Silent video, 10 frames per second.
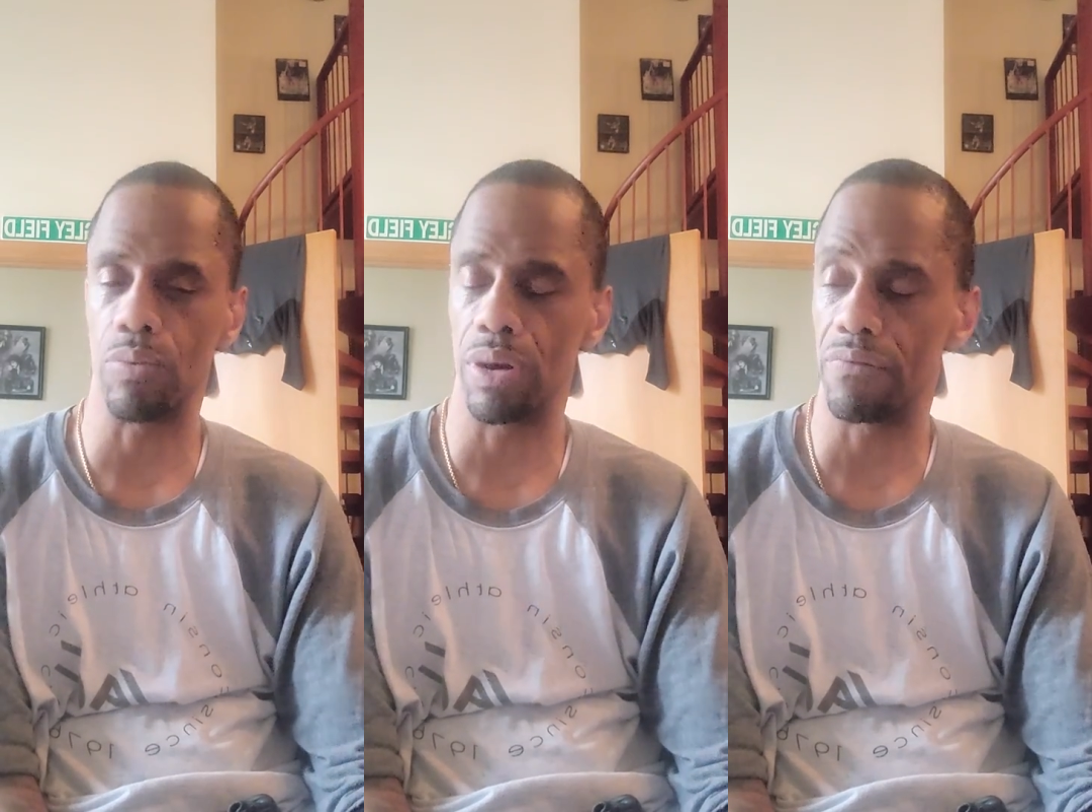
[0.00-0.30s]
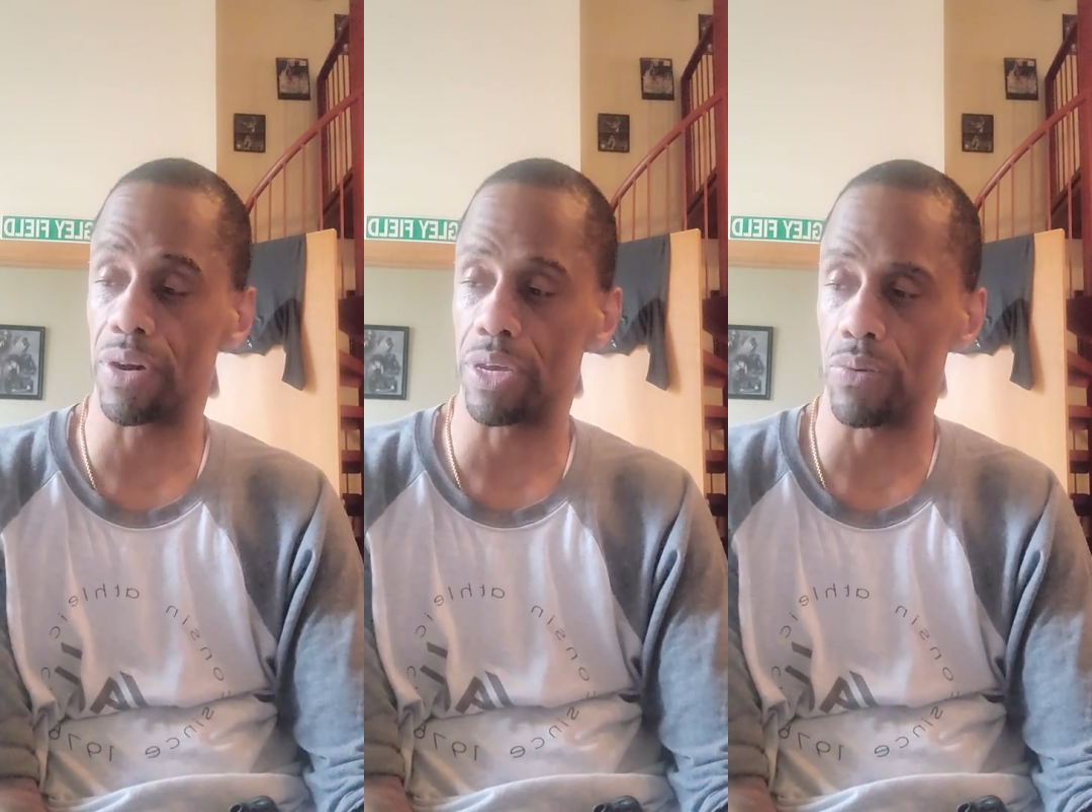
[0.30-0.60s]
whatever the
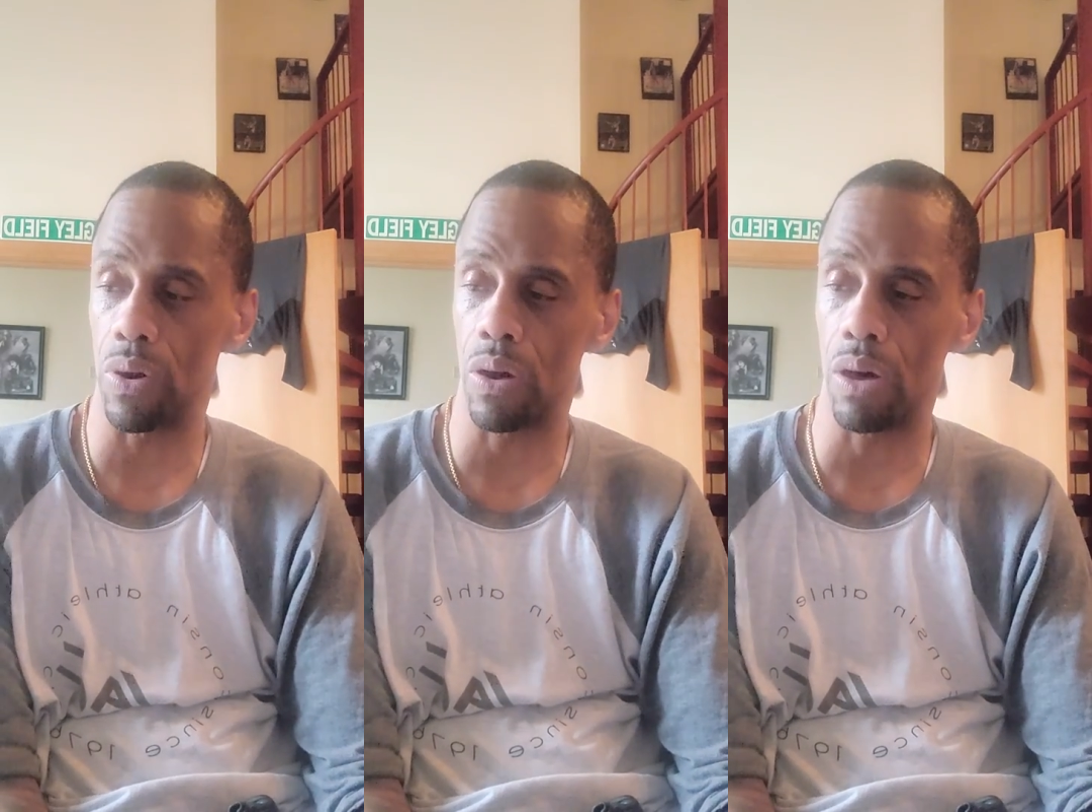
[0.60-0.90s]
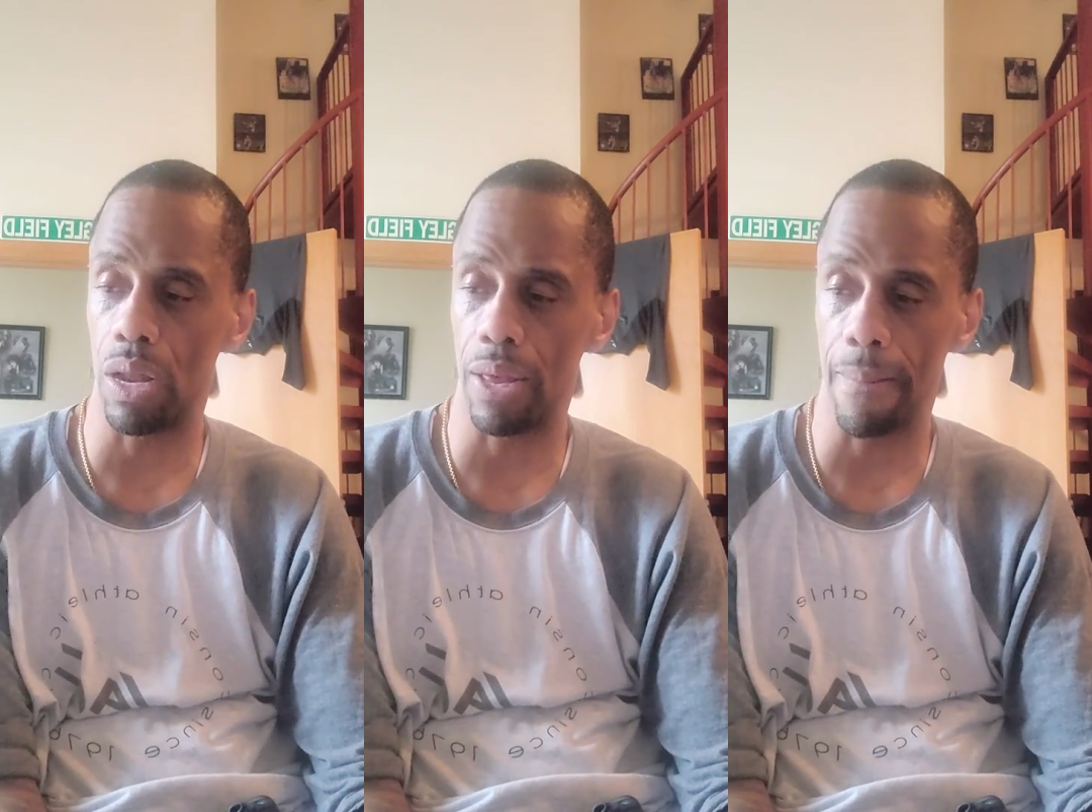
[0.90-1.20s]
fuck you want to
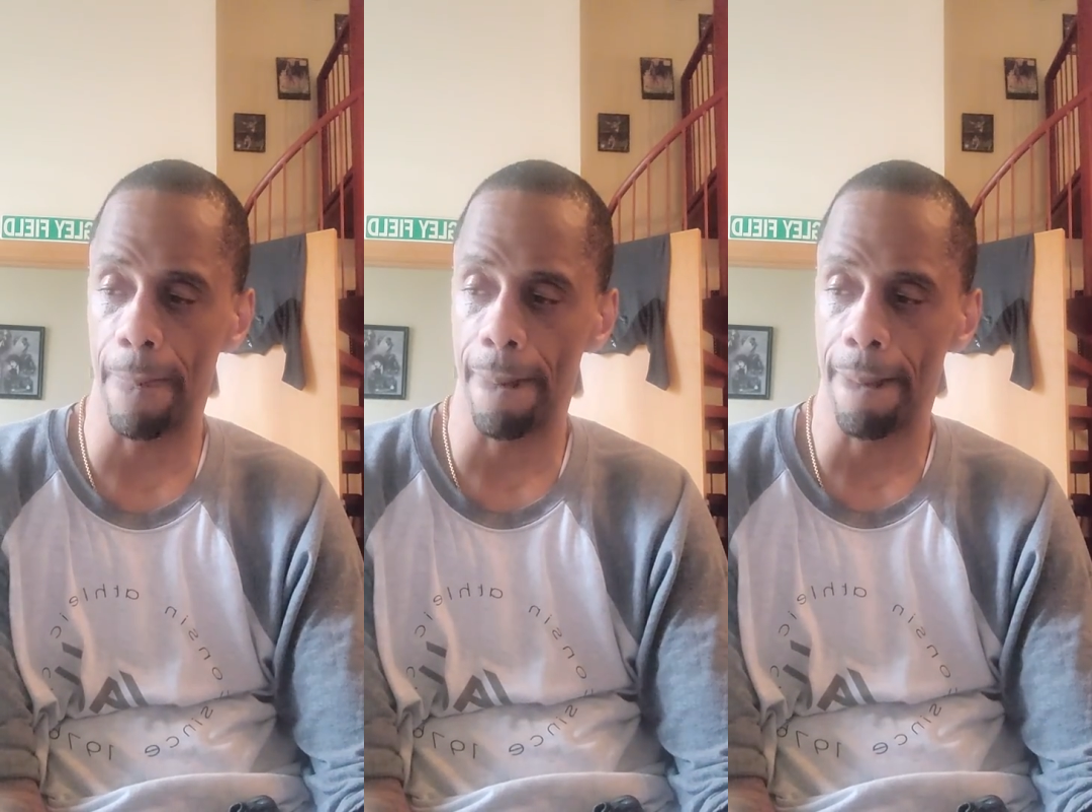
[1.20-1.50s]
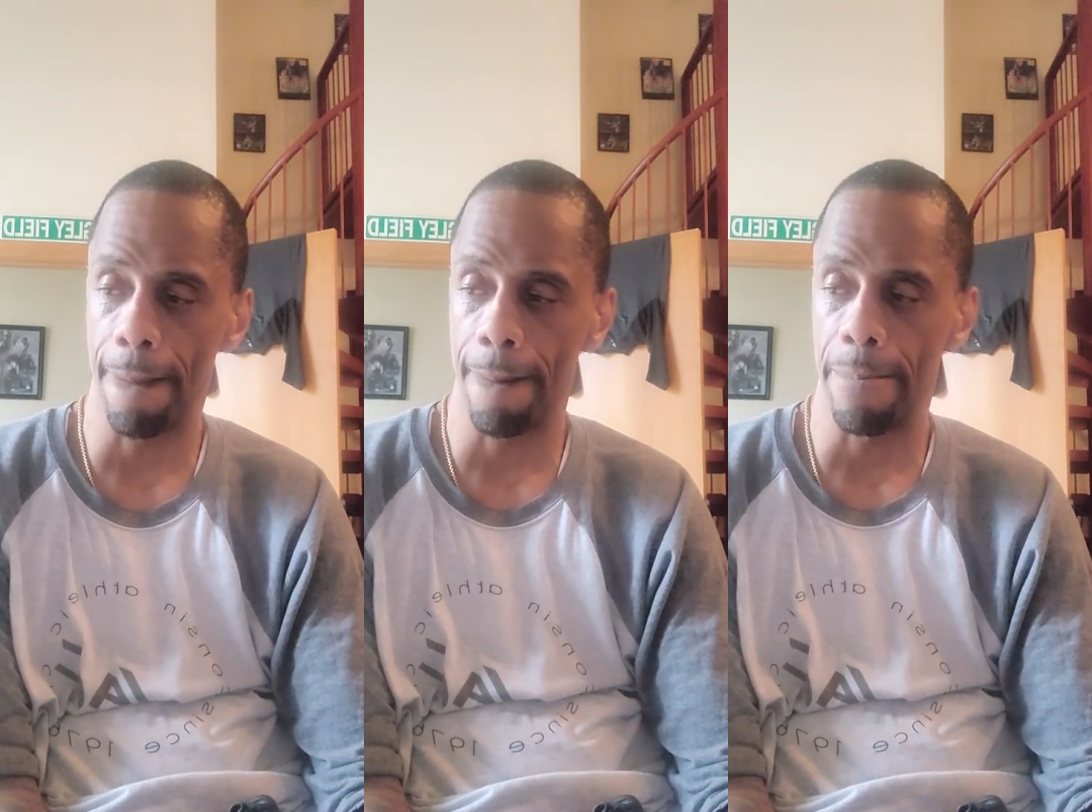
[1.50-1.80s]
call it,
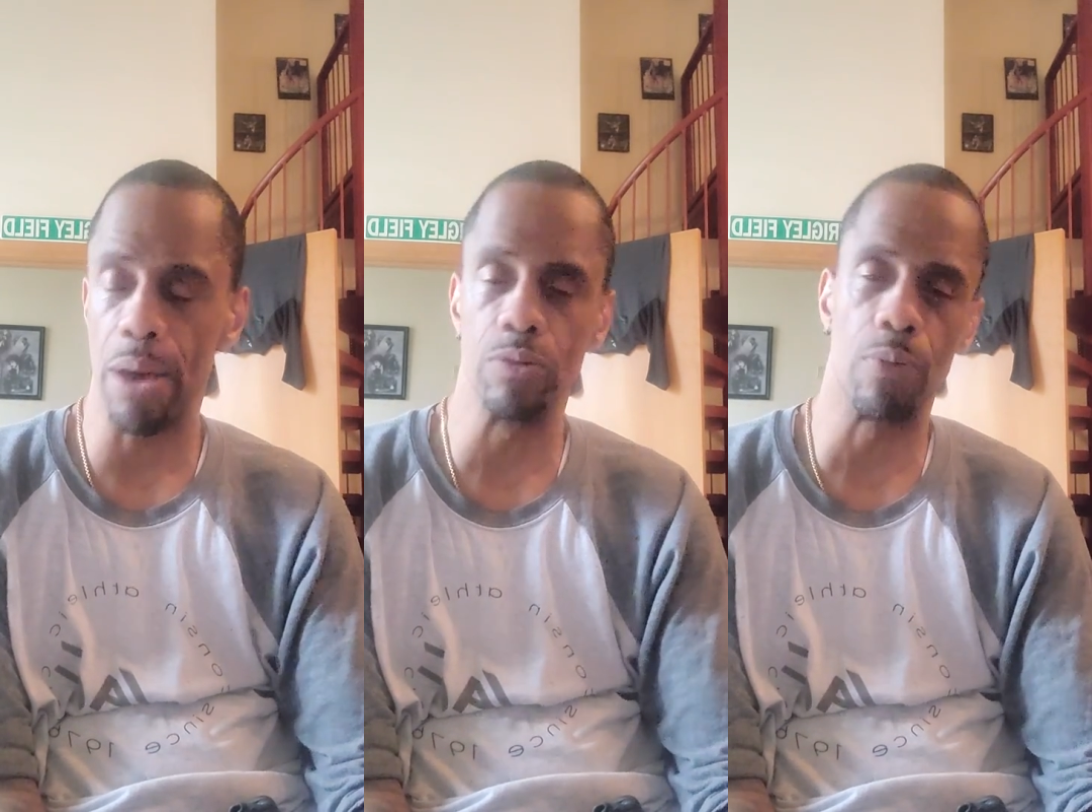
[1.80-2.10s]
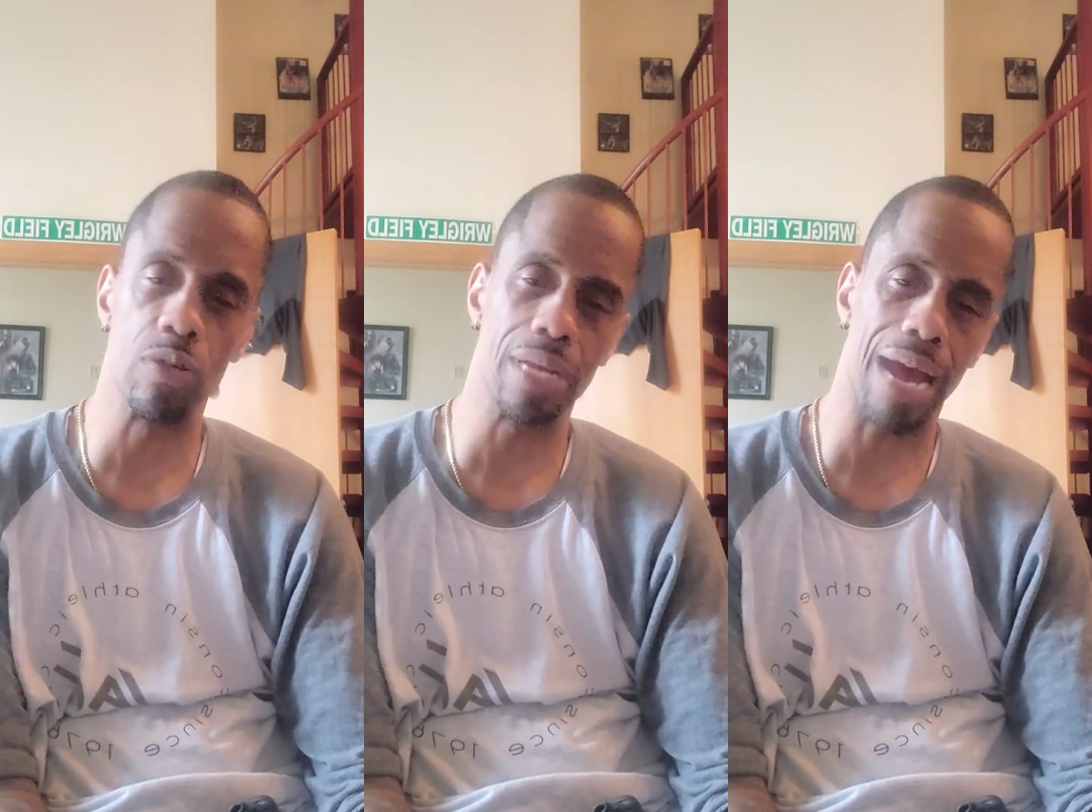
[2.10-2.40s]
that was
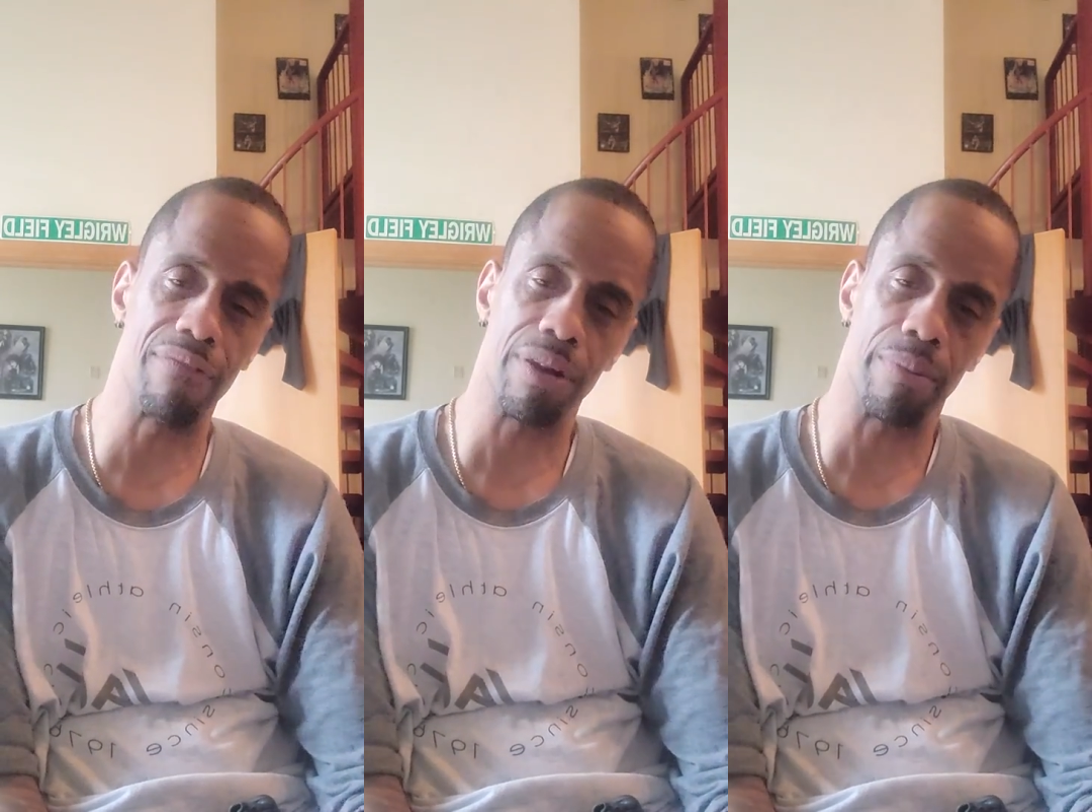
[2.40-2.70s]
mostly African